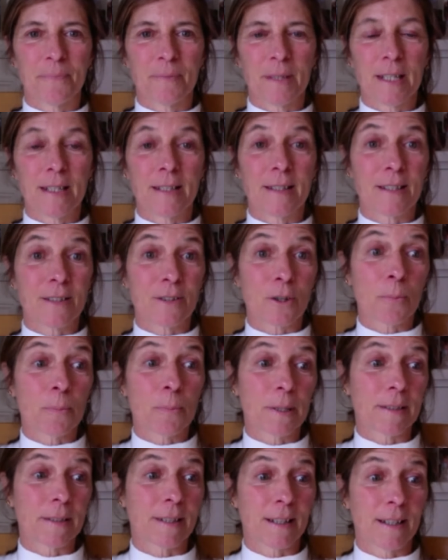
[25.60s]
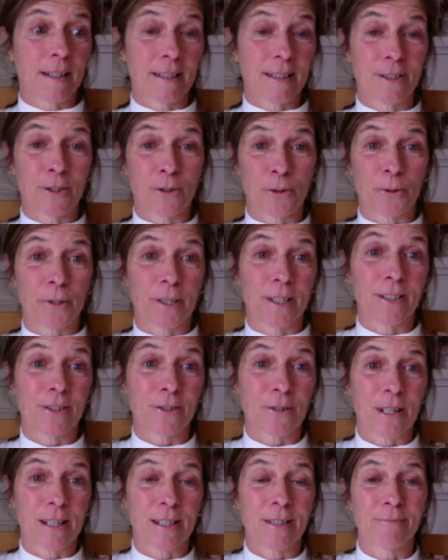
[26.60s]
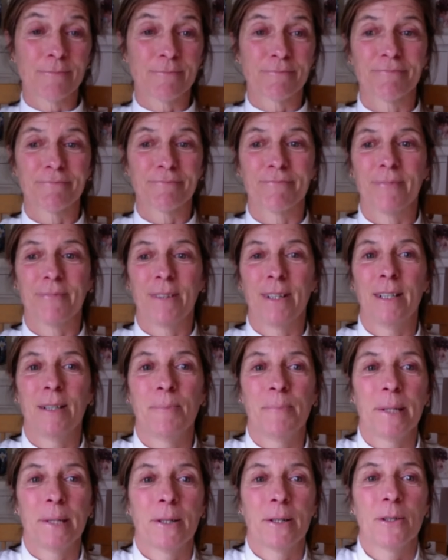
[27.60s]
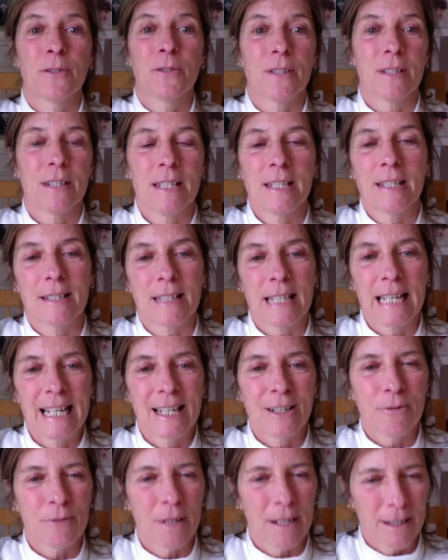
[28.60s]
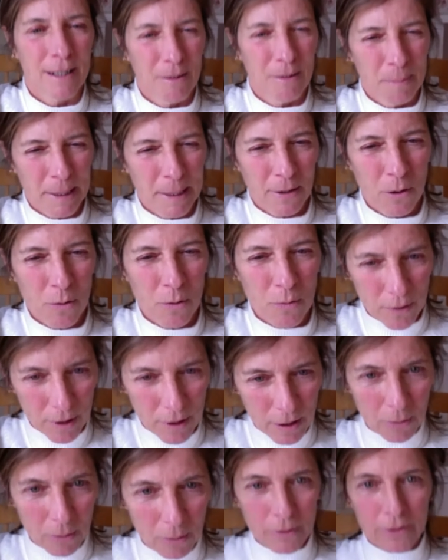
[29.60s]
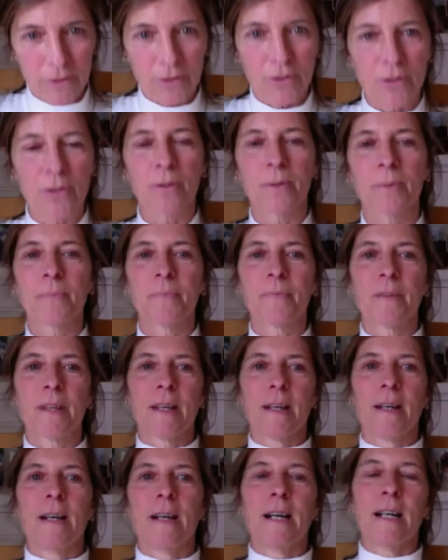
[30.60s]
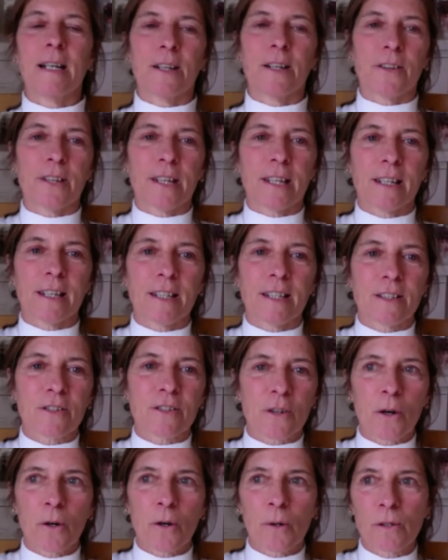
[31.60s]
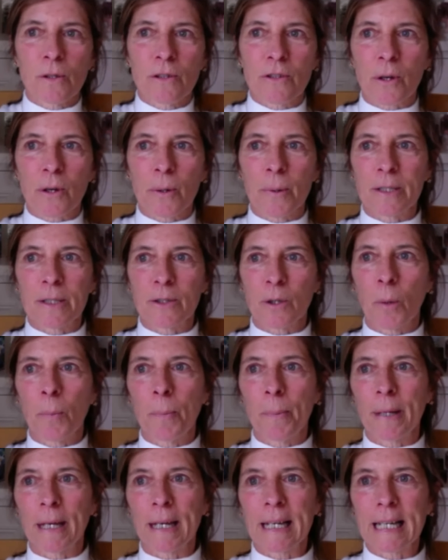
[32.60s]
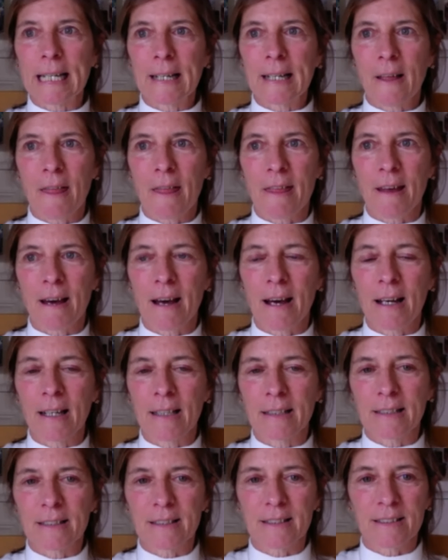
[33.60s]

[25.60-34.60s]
It's a topic that I enjoy actually, because it's kind of a little bit overlooked. And I think it's also a topic that